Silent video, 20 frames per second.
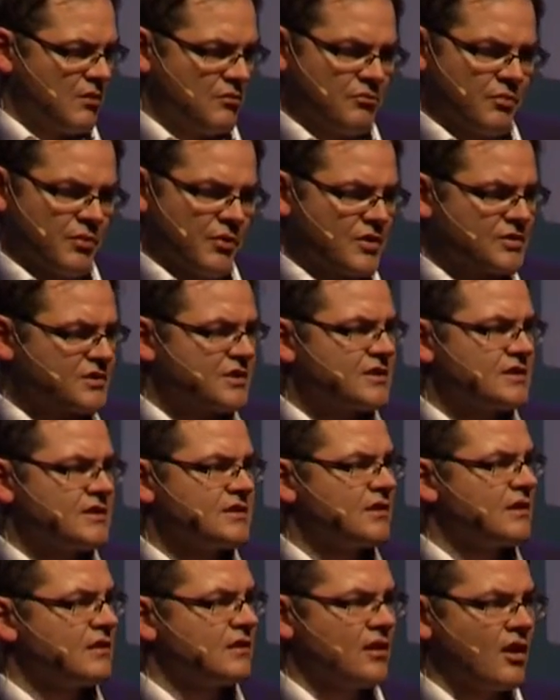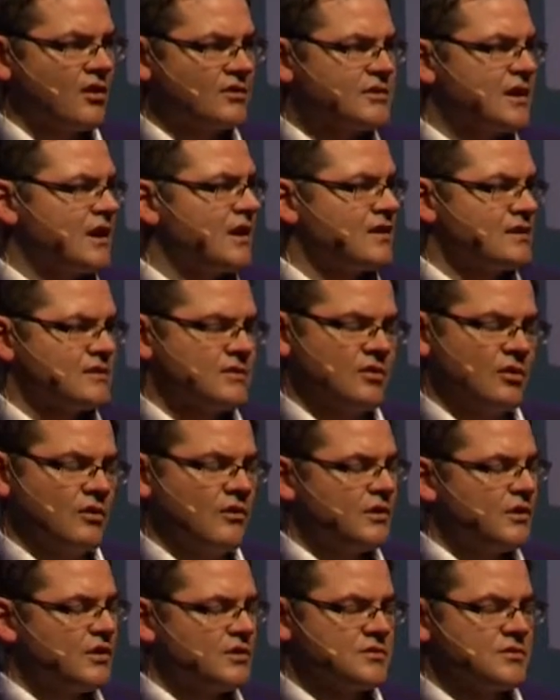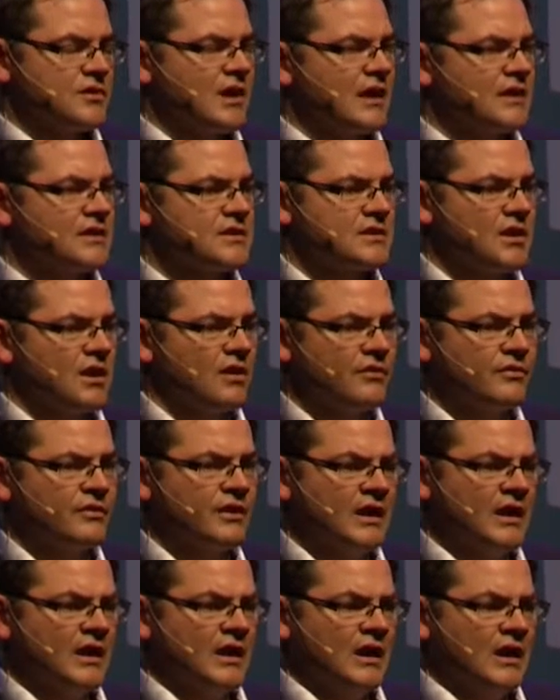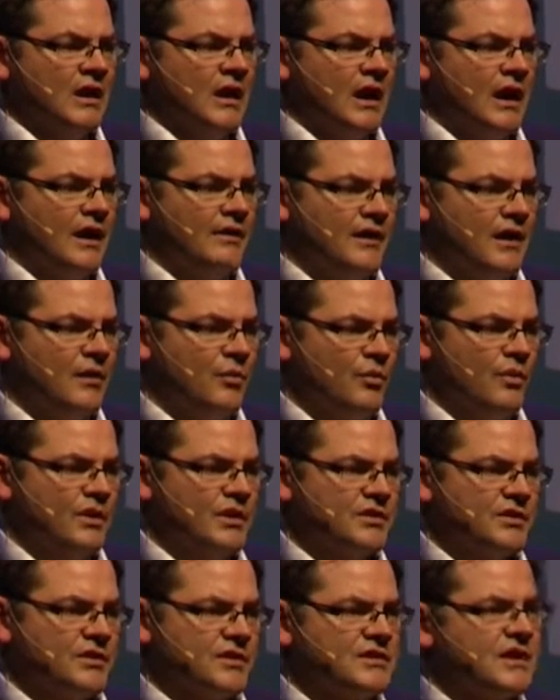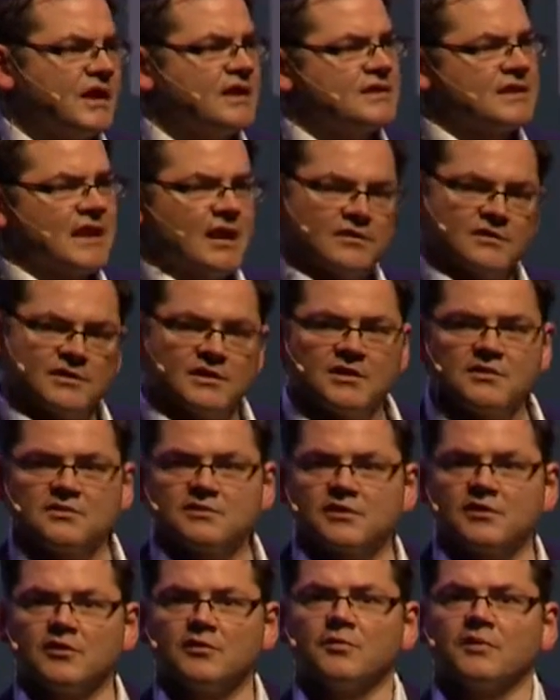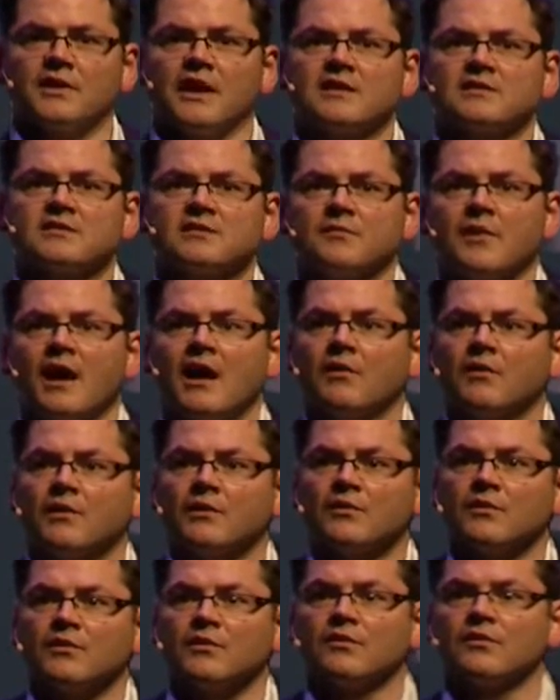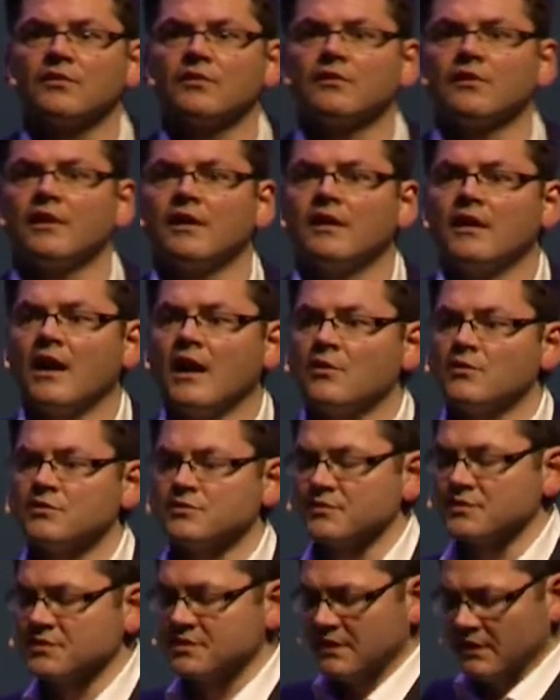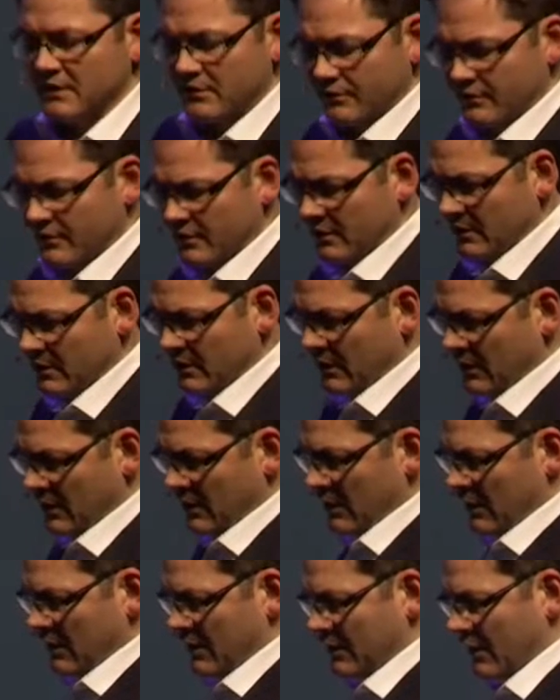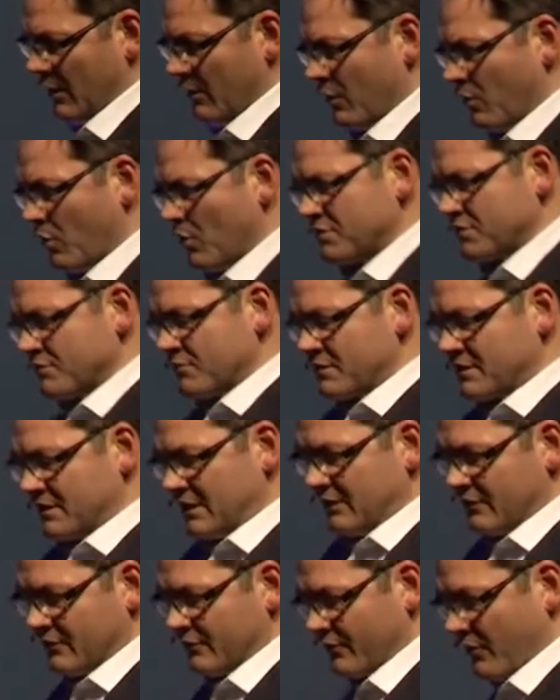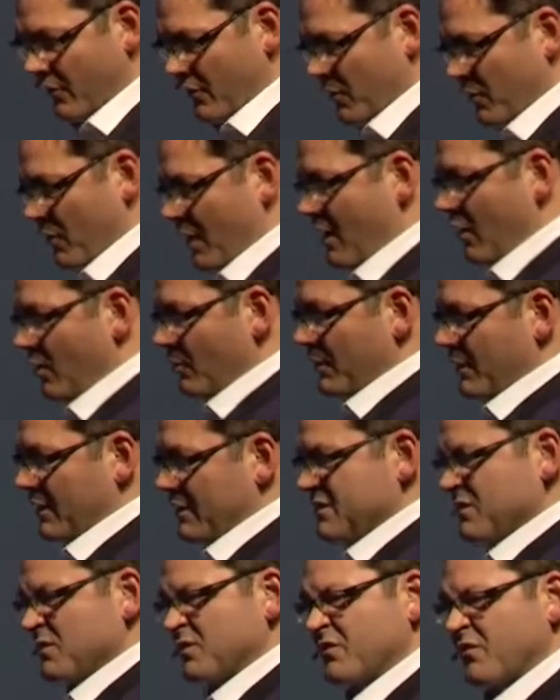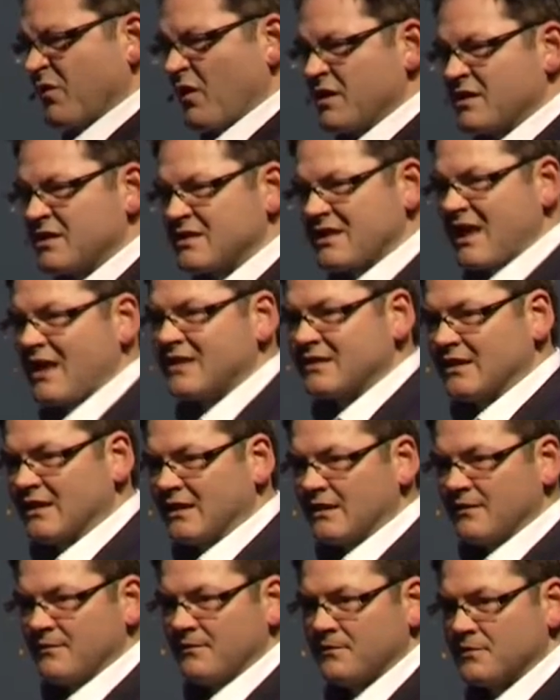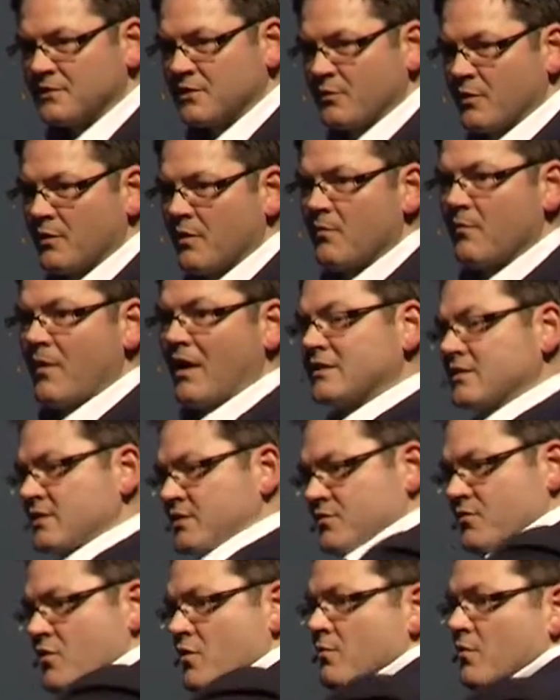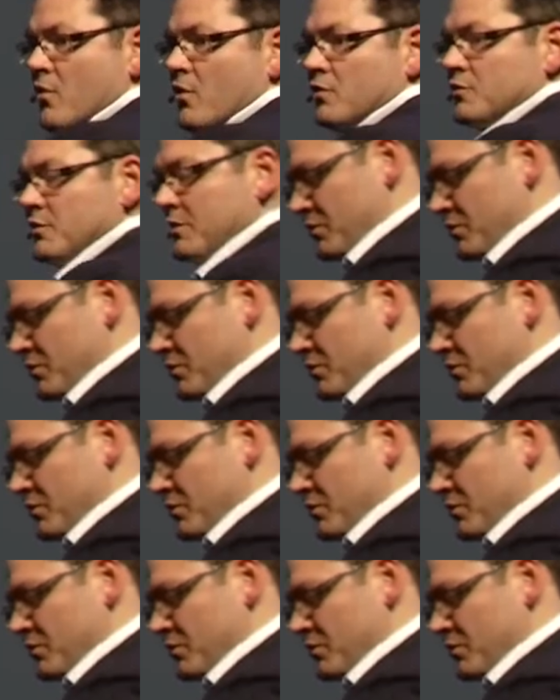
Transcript: processes and contacts and all of the usual kind of stuff. And then we sort of sent it out to the user group and asked them how it was received. Now, it wasn't received very well because it was very static. So we went back to the drawing board. We